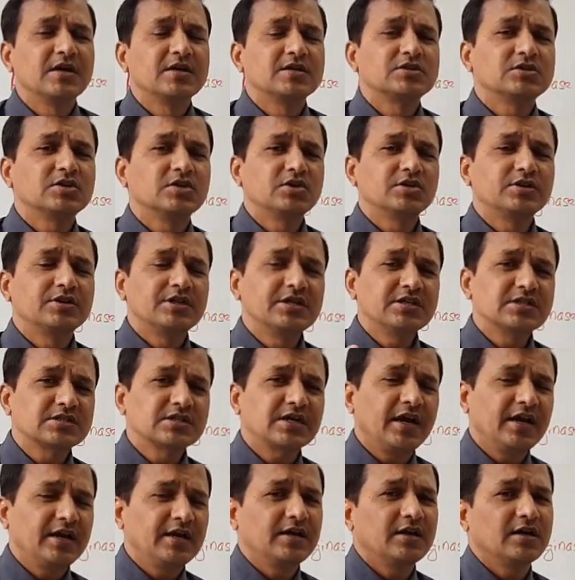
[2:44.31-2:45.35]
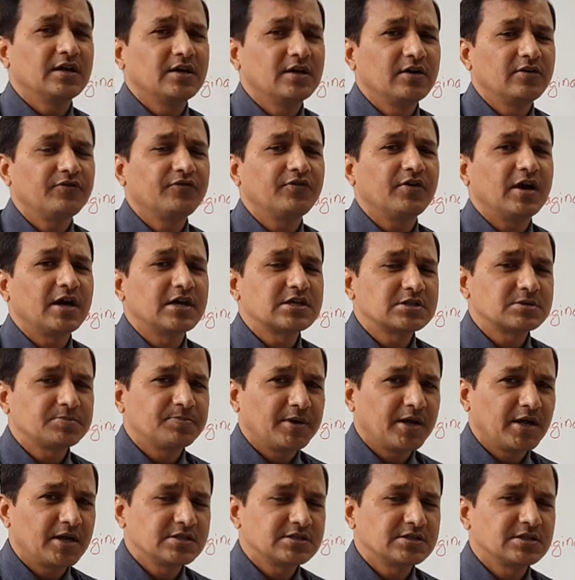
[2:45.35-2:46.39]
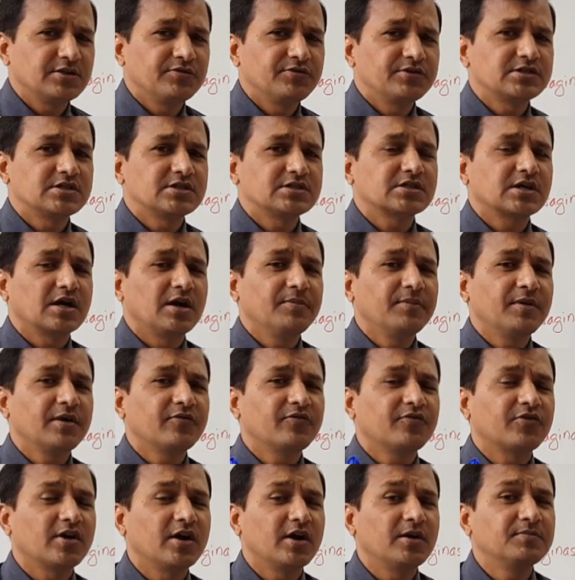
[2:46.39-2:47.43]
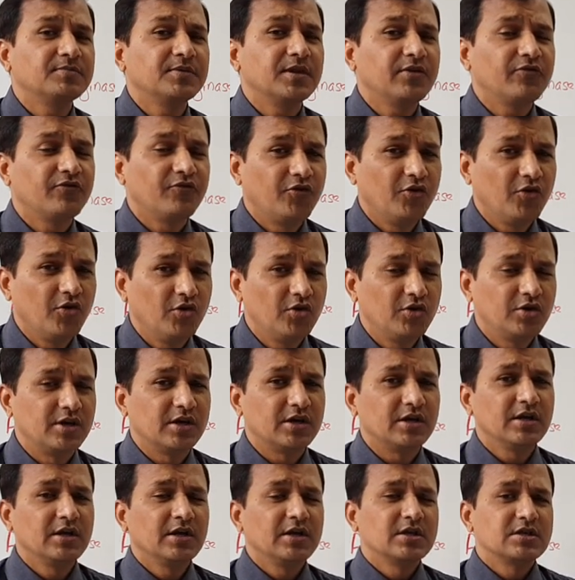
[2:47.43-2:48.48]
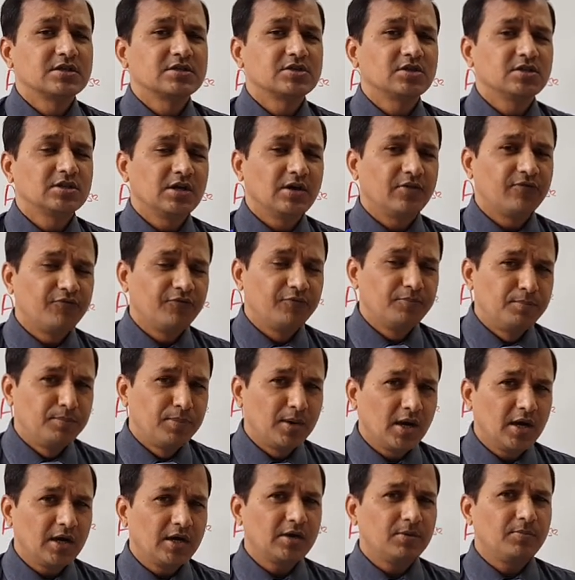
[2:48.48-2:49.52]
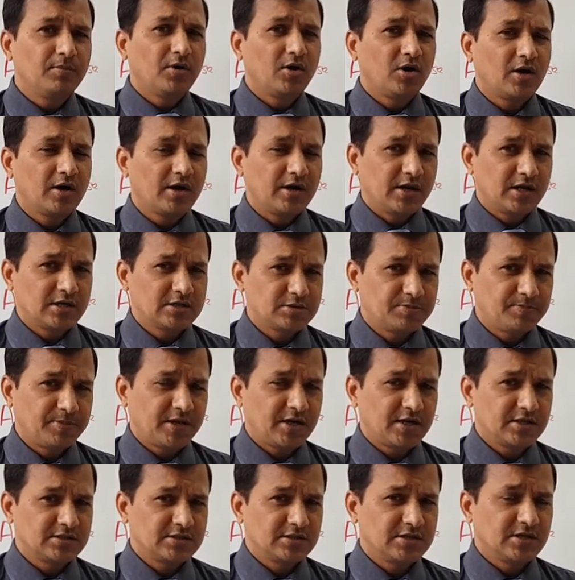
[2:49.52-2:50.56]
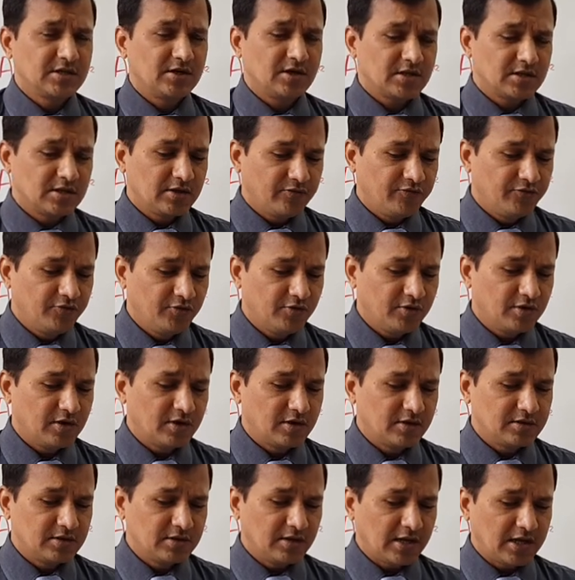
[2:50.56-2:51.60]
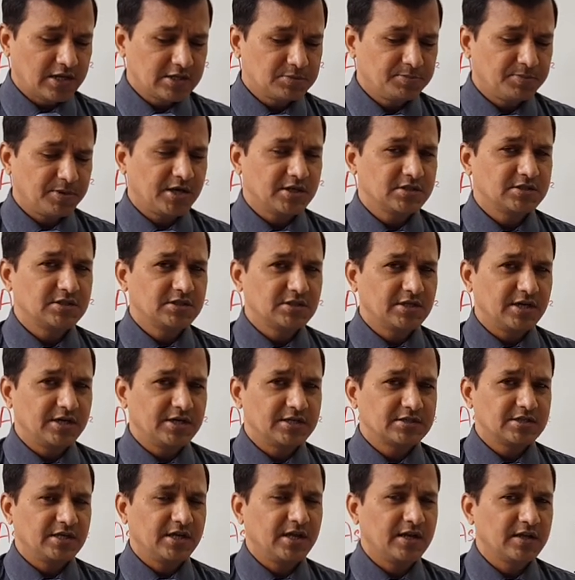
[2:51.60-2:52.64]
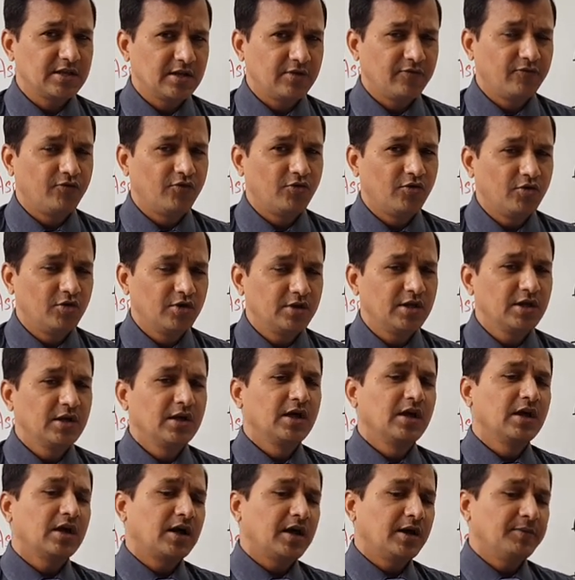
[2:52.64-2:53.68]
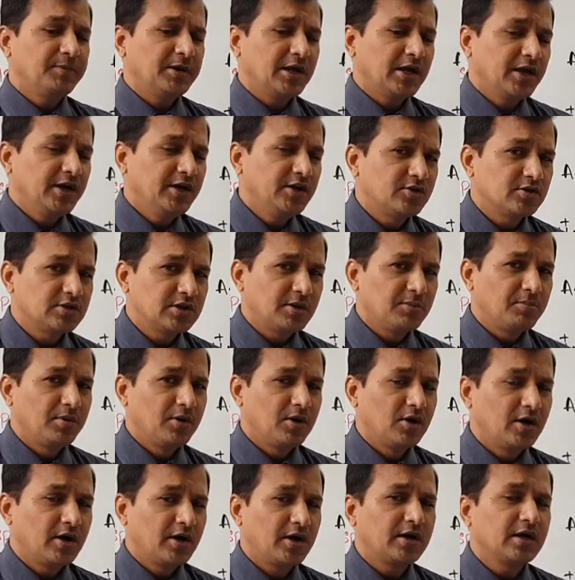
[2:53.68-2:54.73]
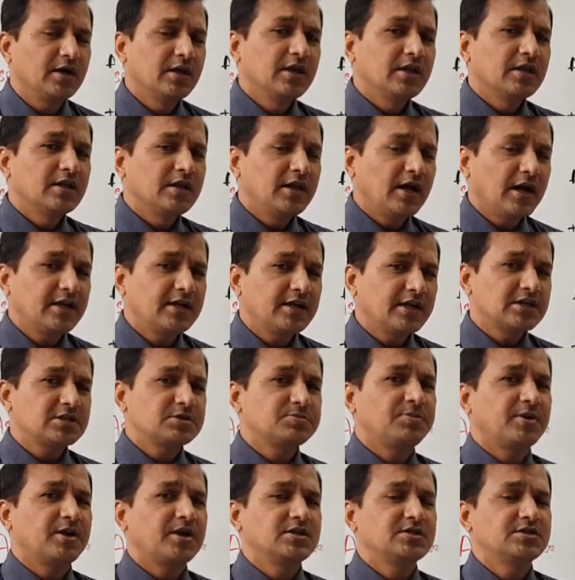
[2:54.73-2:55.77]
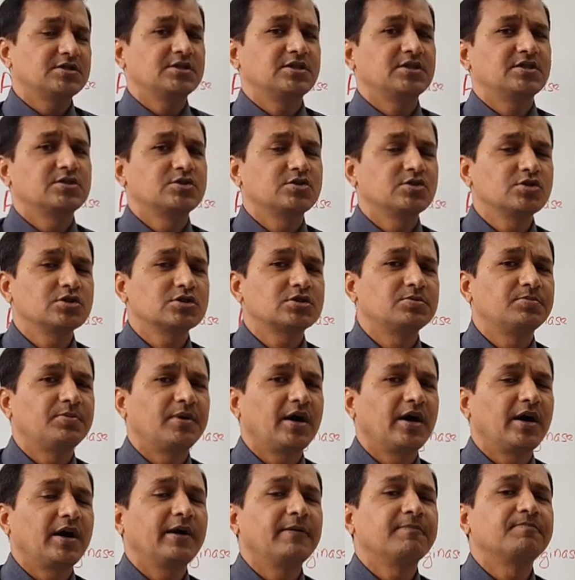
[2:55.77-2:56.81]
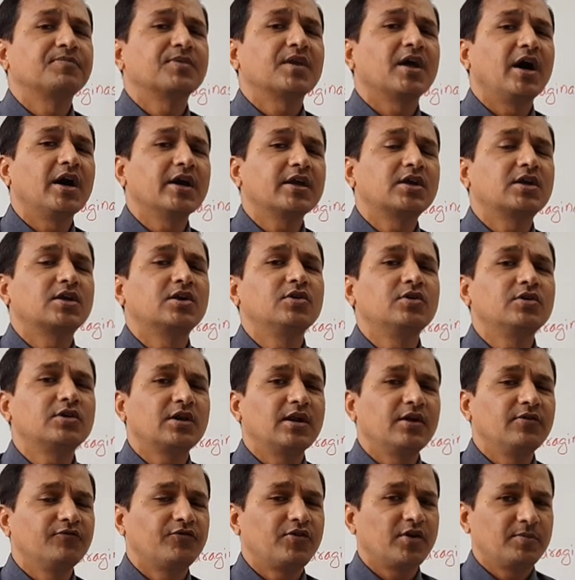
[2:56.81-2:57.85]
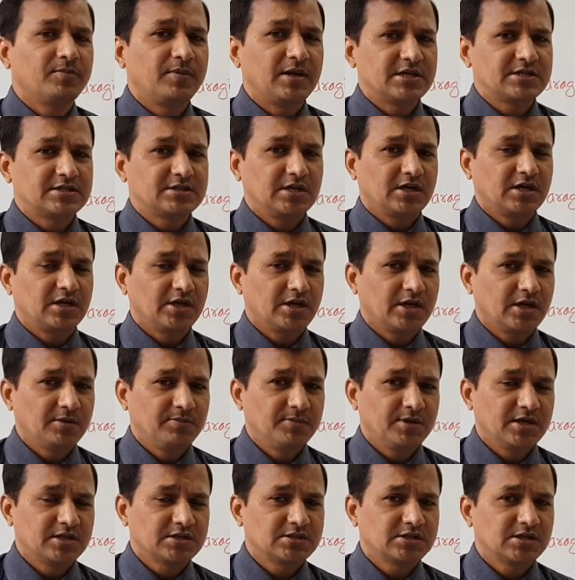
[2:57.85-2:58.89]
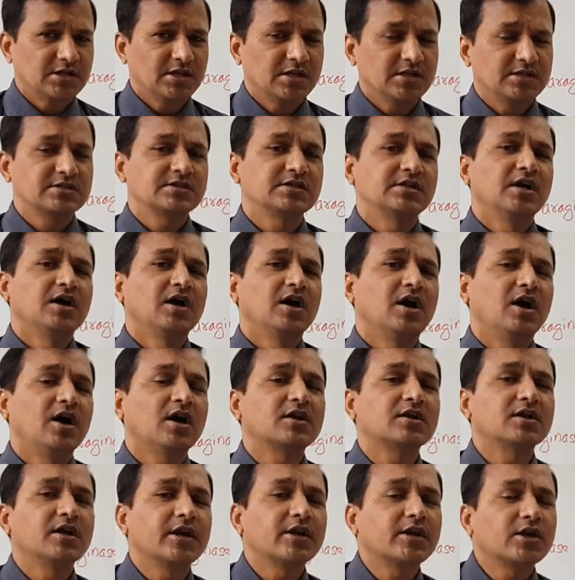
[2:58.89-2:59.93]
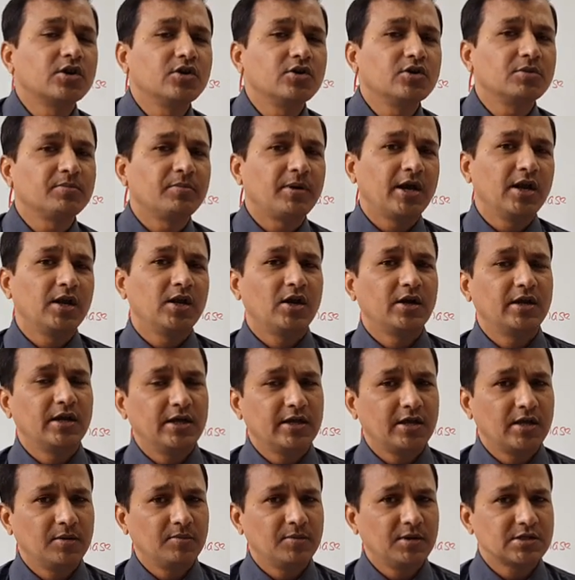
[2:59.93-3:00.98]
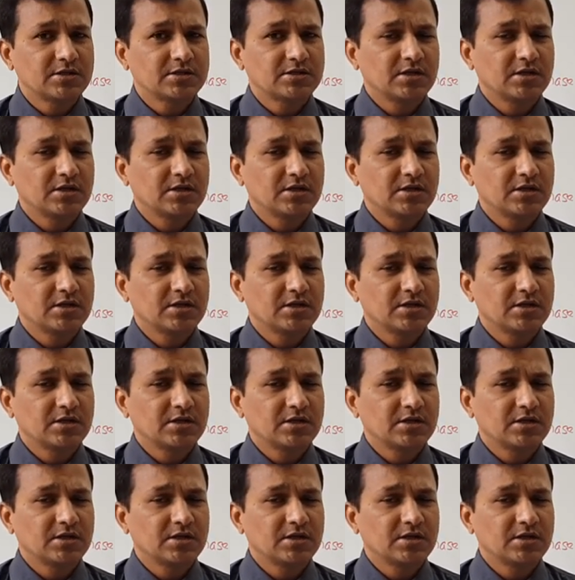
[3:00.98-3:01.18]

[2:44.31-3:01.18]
So this kind of asparagine which is coming from the food so the blood-borne asparagine or the, uh, the asparagine that is there in the food coming into the blood, that asparagine is used by acute lymphoblastic leukemia cells or the acute myeloid leukemia